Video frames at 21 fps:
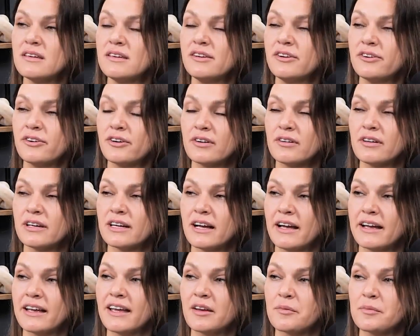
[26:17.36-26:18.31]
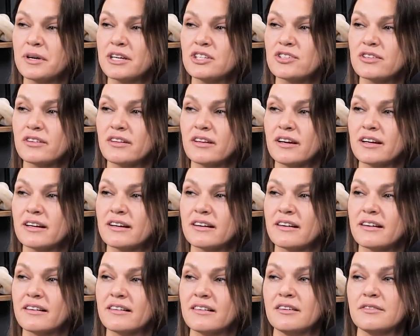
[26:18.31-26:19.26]
here, like I can imagine like
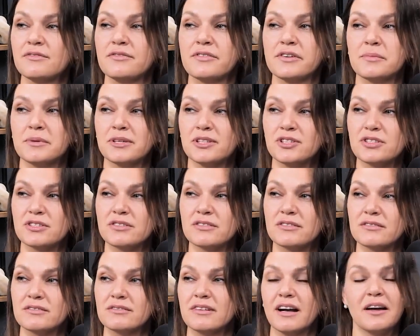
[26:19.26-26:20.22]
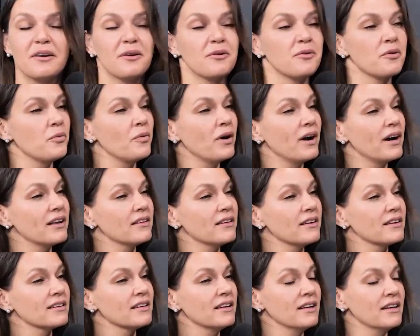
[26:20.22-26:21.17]
a GIF image. I don't know why,
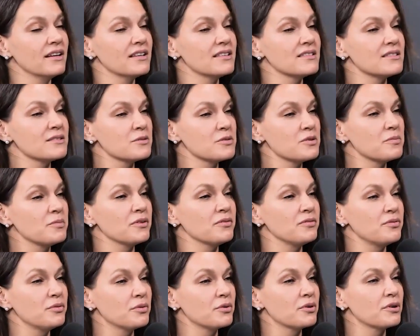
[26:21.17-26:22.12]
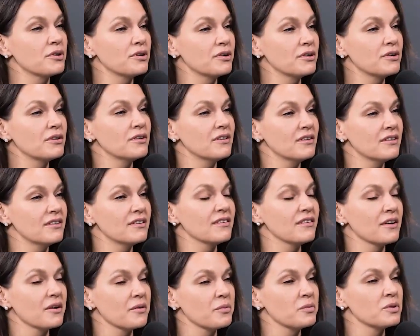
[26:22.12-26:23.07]
like suitable for,
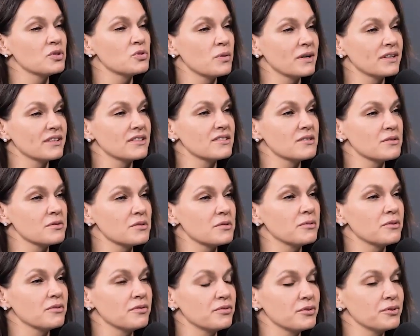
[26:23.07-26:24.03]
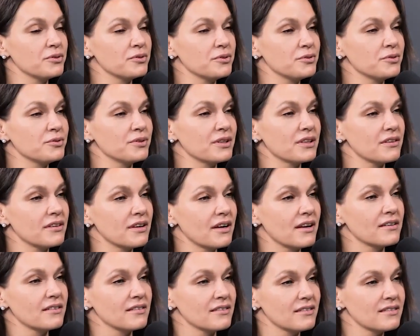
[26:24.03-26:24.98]
like which one is suitable for you, and
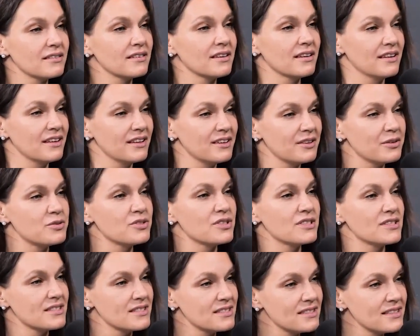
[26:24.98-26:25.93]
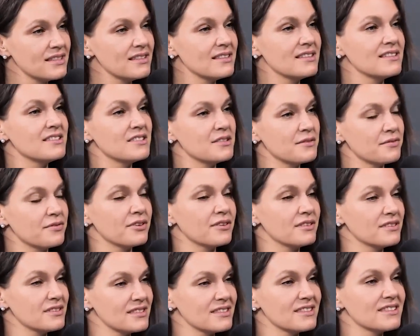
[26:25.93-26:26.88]
then you just see
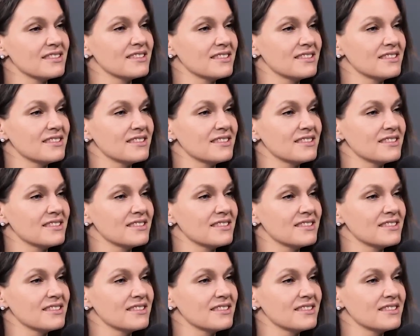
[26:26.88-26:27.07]
different.